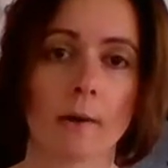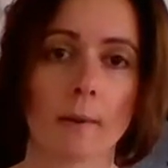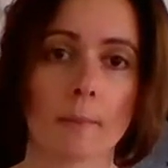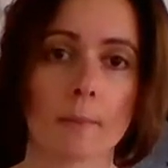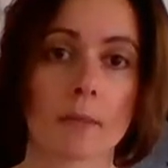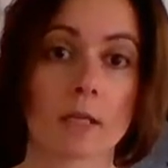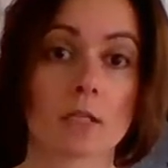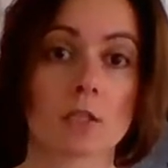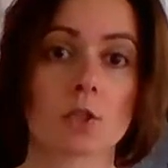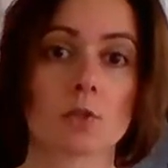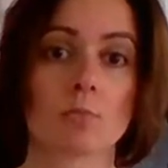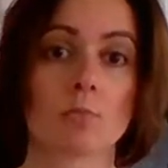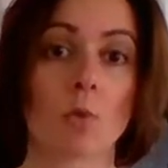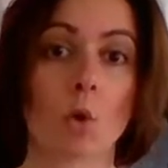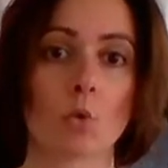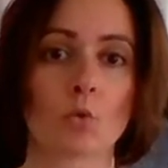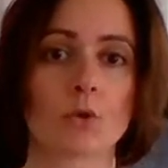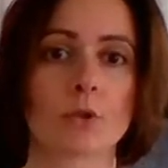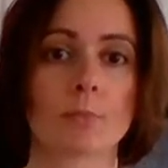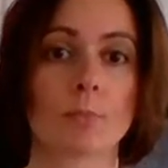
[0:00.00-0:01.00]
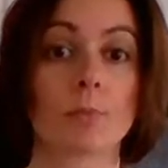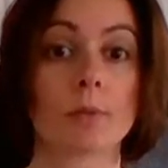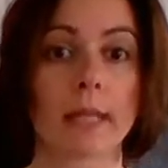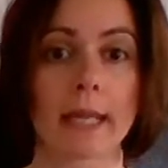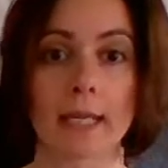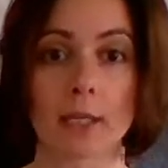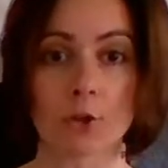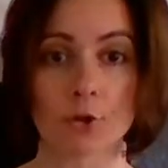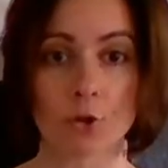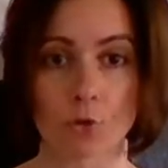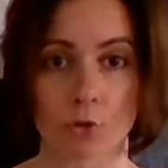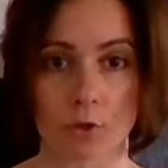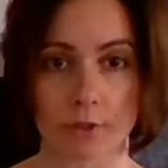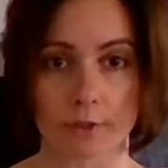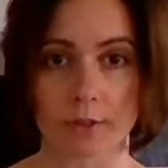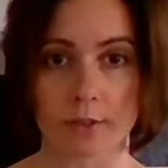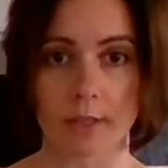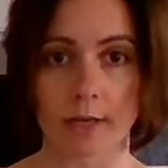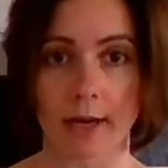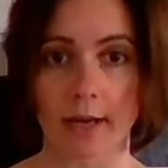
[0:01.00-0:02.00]
because most plain
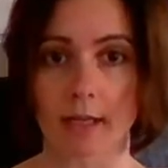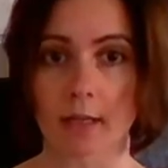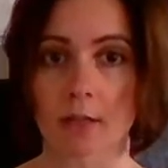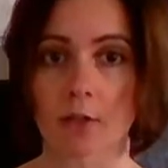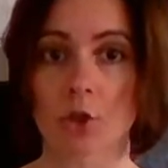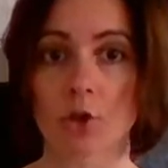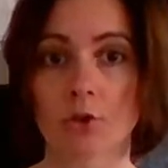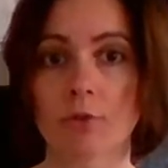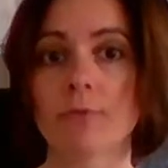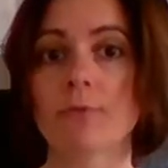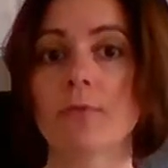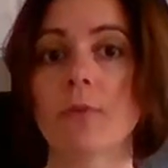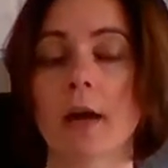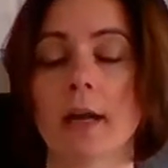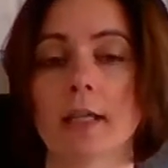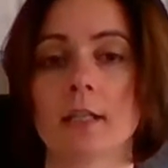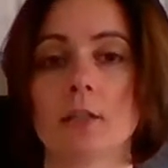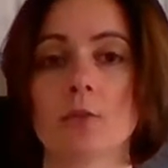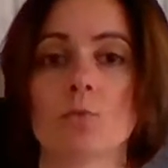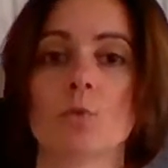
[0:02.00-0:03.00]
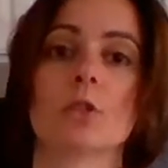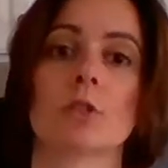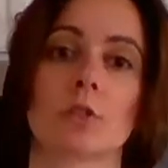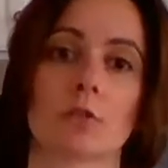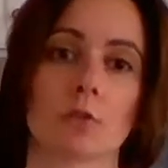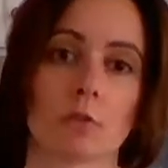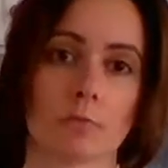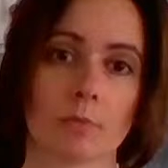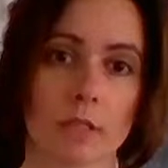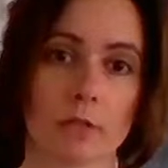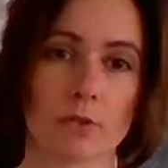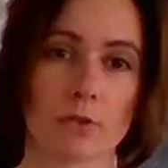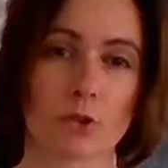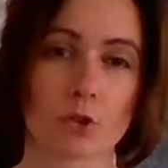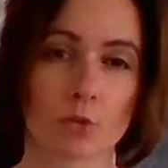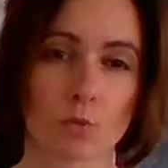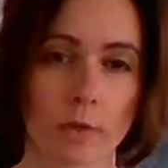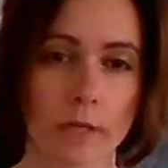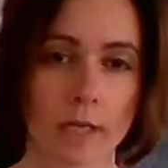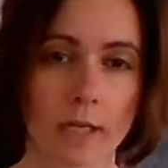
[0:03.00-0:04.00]
yogurts that I could find would still be
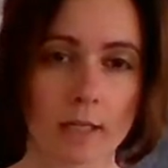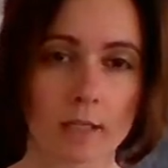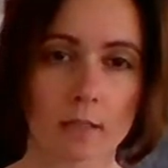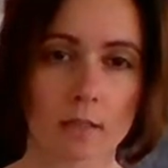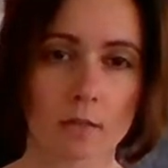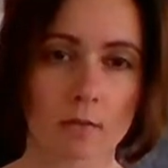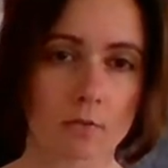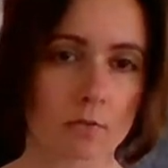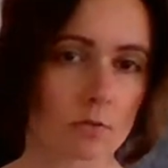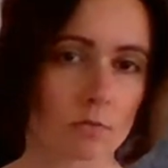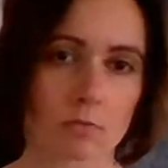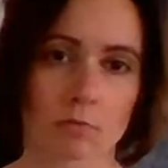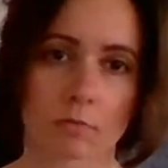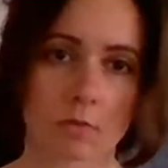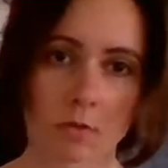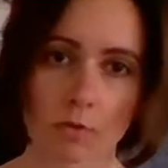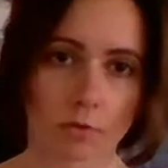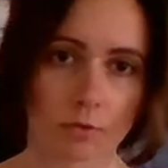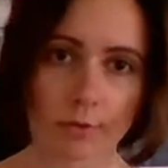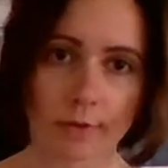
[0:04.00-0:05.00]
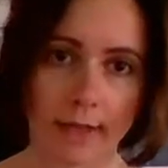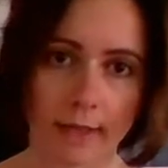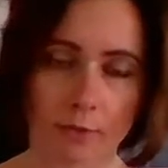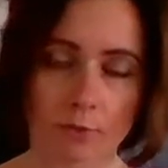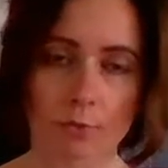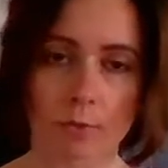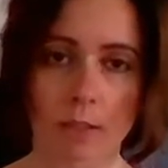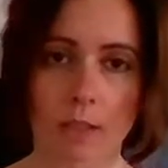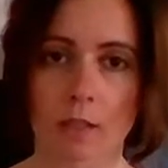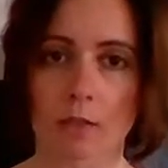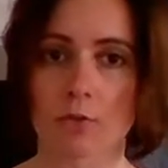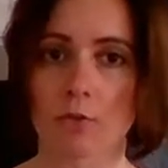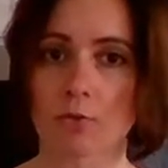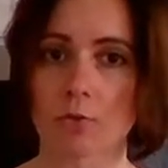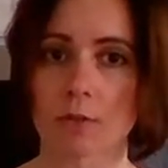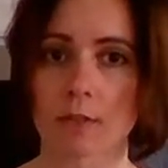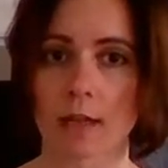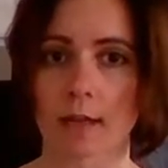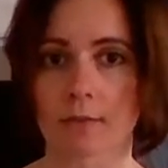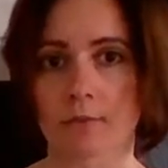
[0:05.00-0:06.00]
sweet. So, you know, you can't really
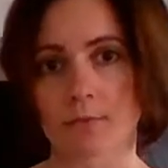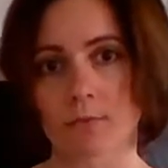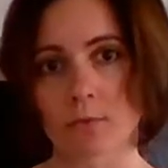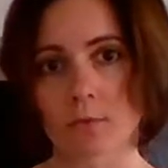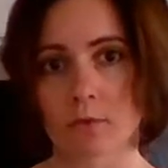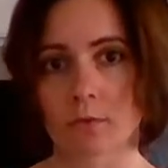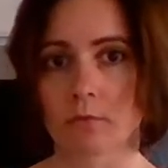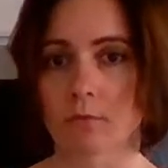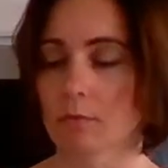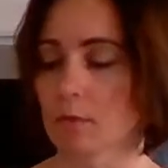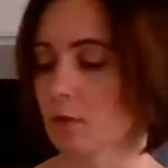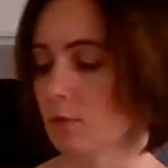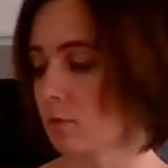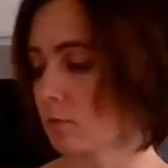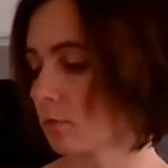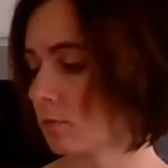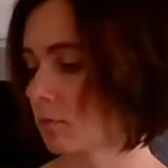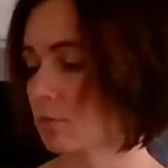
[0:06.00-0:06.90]
use that on, you know,